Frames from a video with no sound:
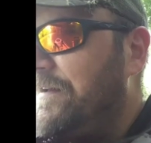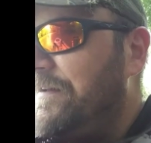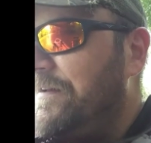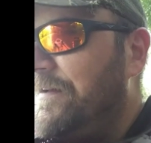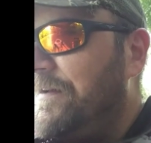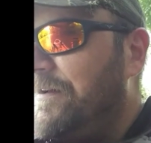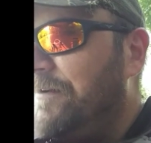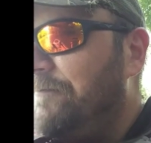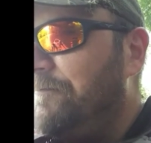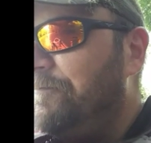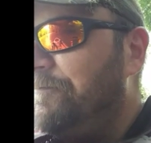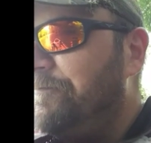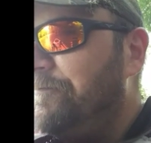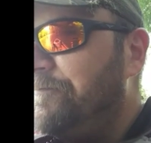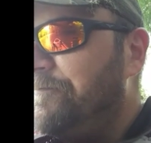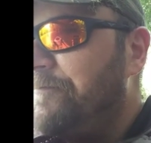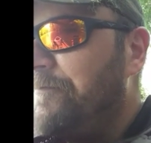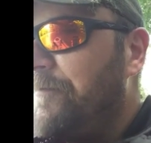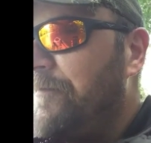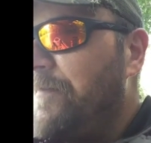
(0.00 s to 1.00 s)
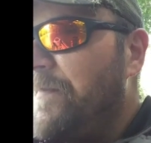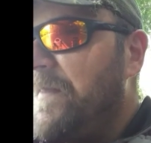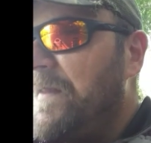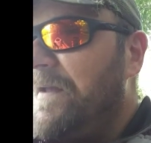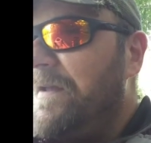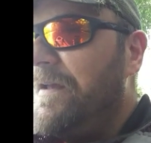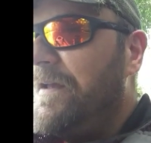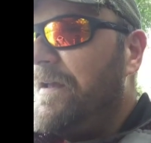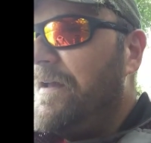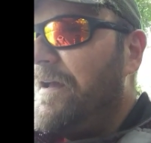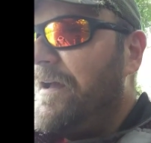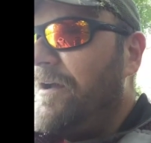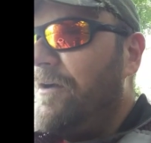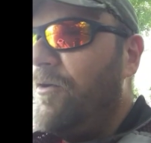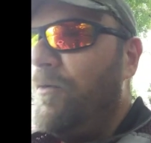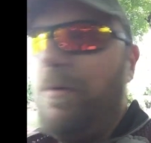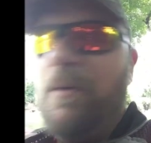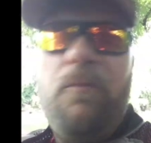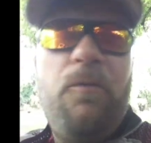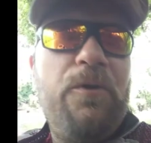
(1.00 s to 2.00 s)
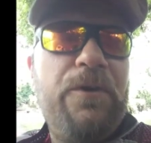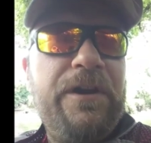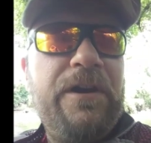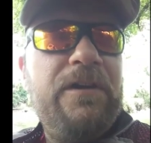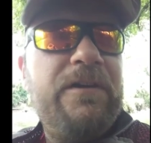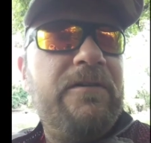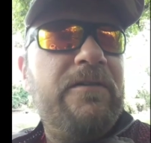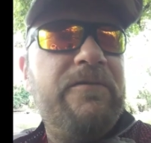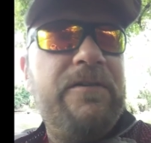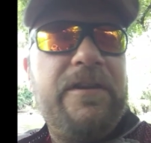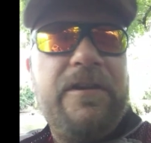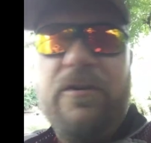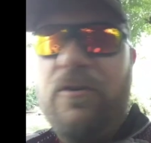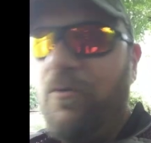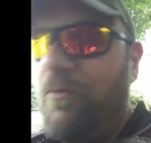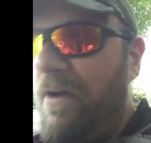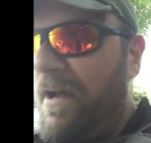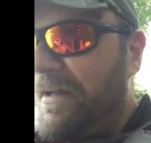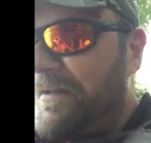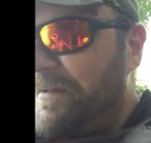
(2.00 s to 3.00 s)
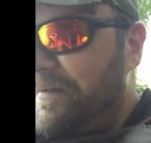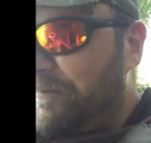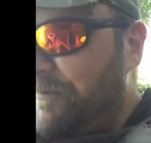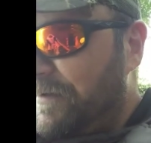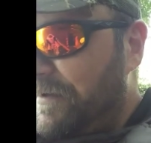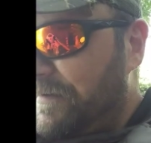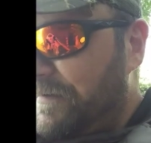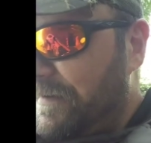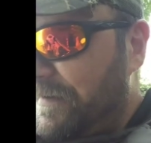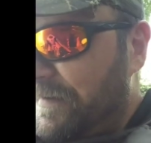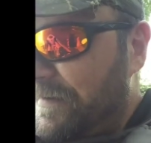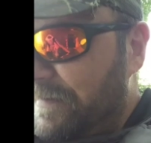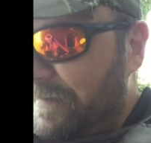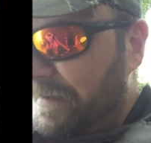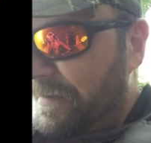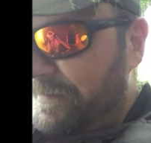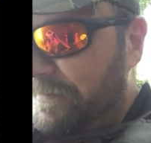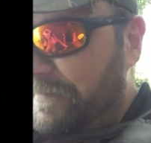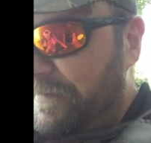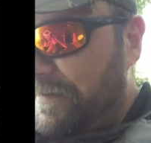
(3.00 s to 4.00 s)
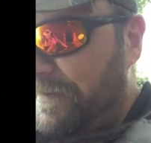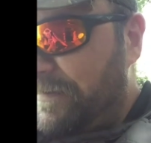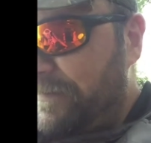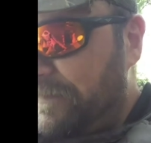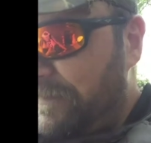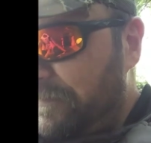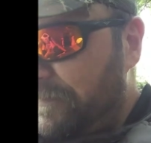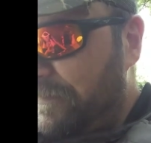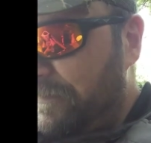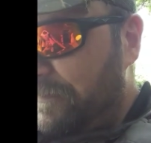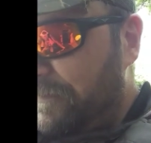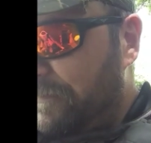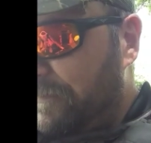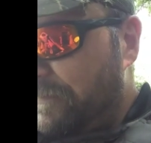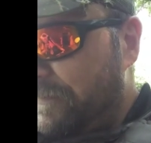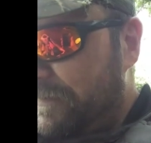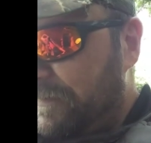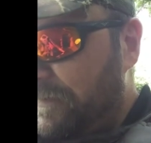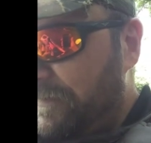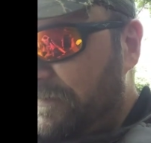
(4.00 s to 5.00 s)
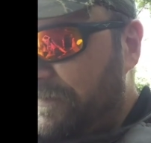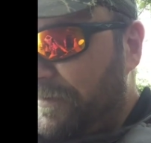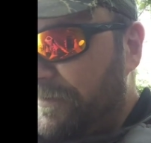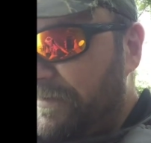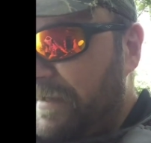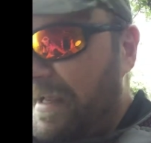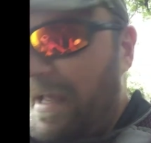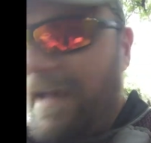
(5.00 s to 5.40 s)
I hope I'm wording everything correctly, but it's called the